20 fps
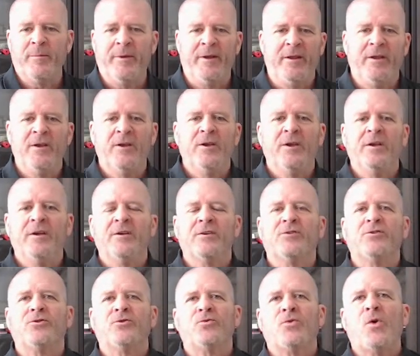I mean,
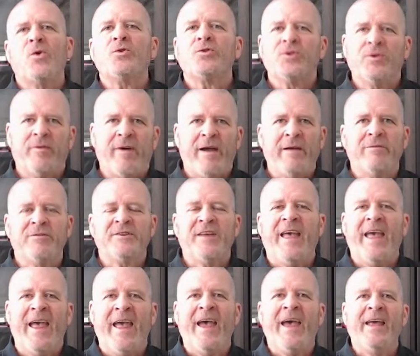stroke survivors
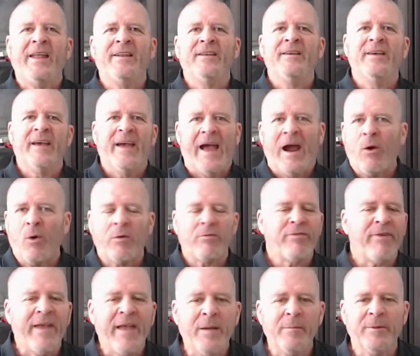and our
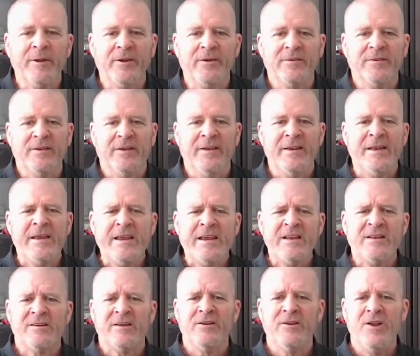families
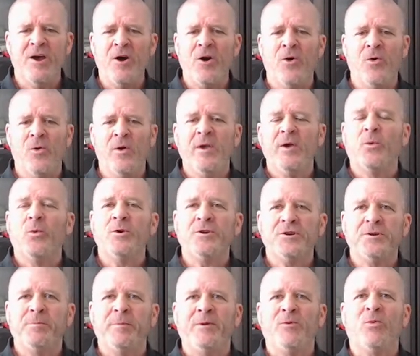need to know. We
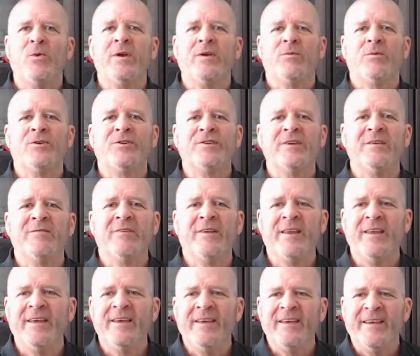should be
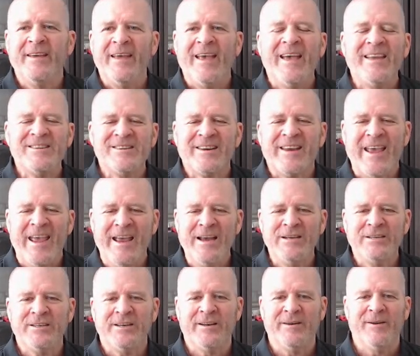receiving
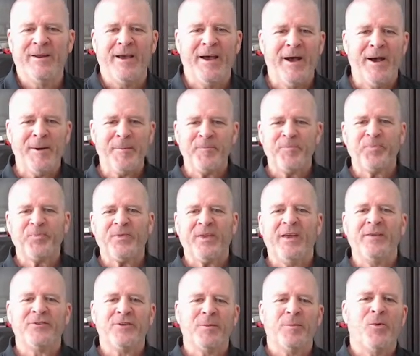education
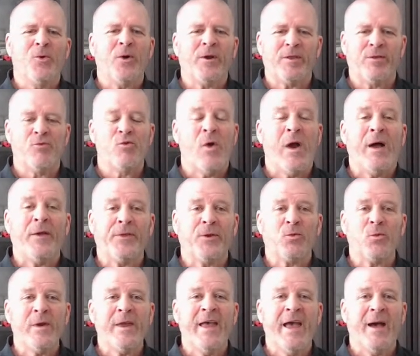and support throughout
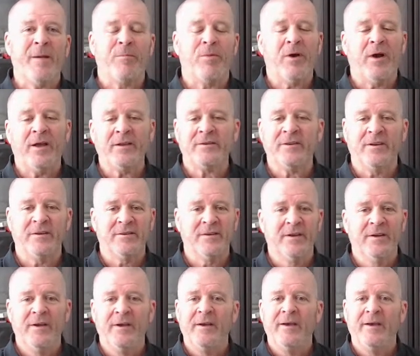the rehab process.